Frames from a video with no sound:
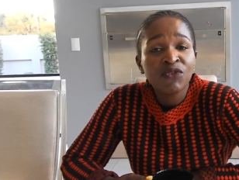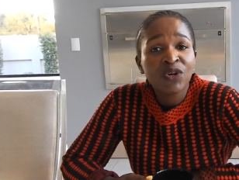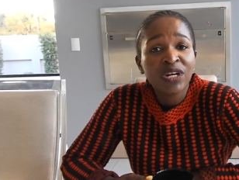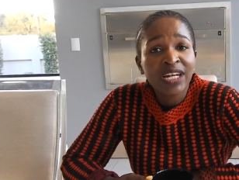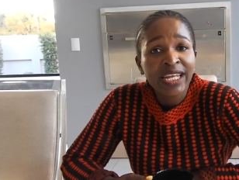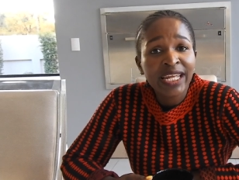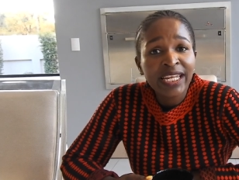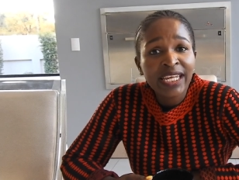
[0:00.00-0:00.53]
for
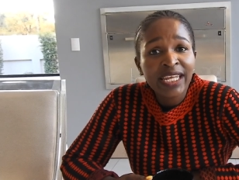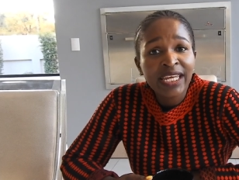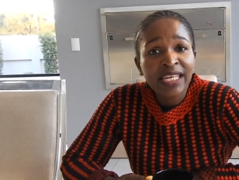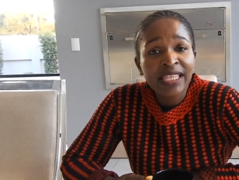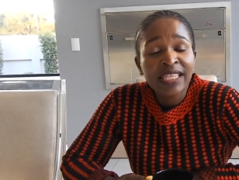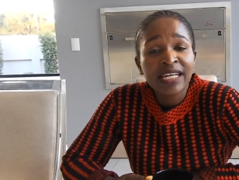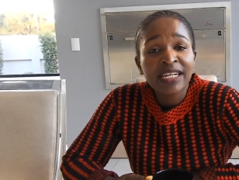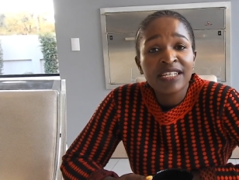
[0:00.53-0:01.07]

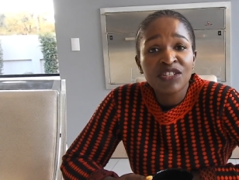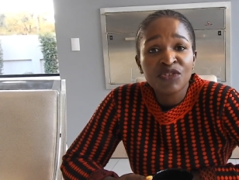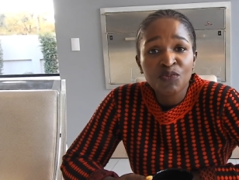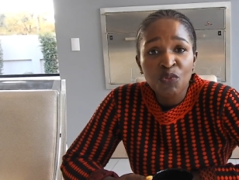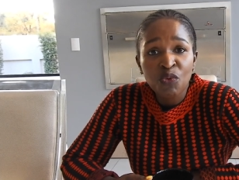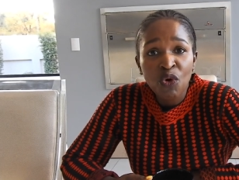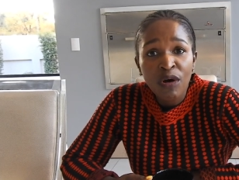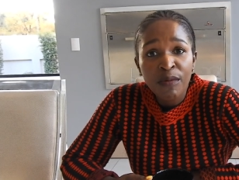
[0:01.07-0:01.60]
learning that
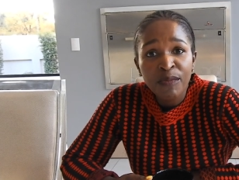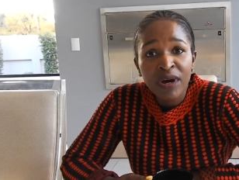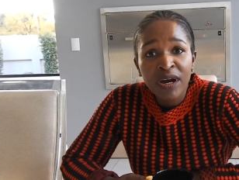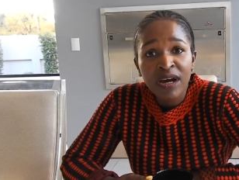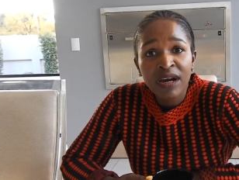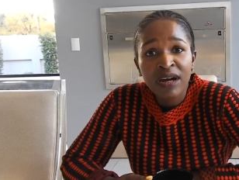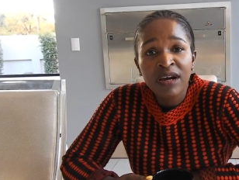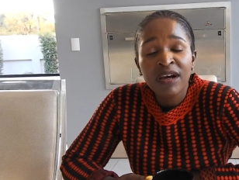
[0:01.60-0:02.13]
is
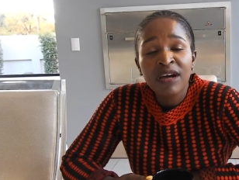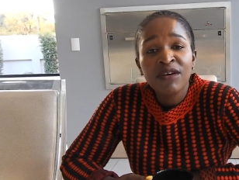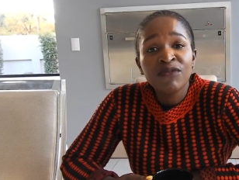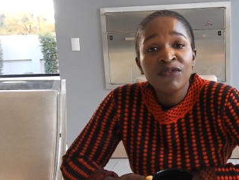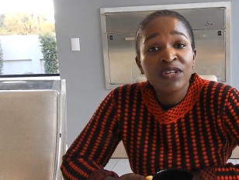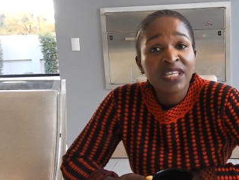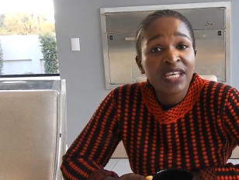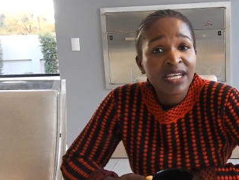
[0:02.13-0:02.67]
proper
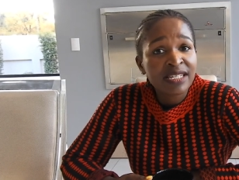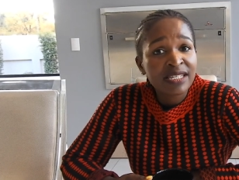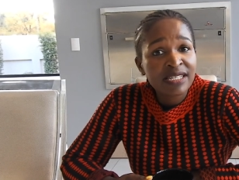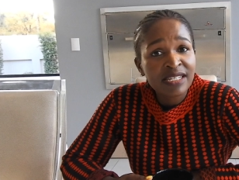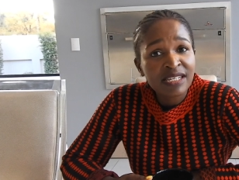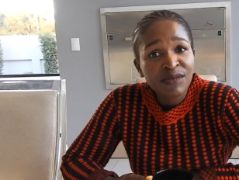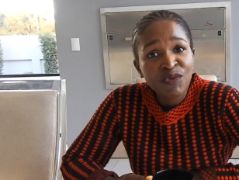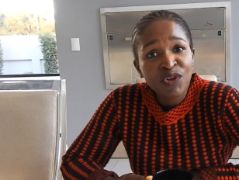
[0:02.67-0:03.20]
for their
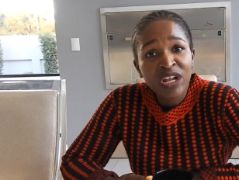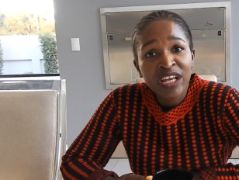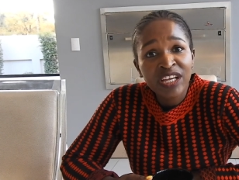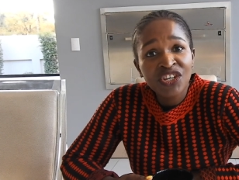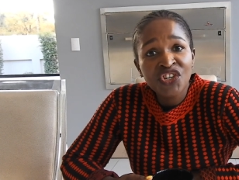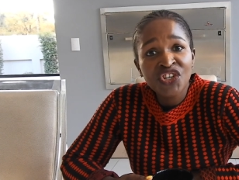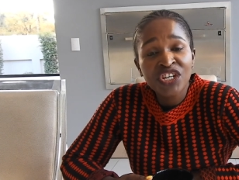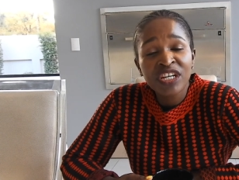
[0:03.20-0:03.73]

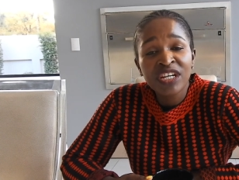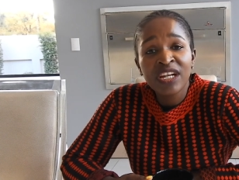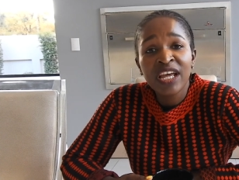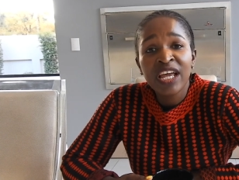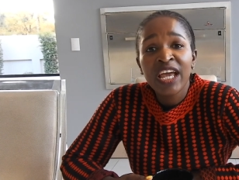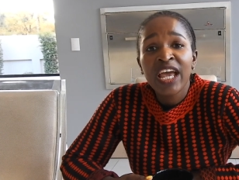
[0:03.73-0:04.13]
stimulation,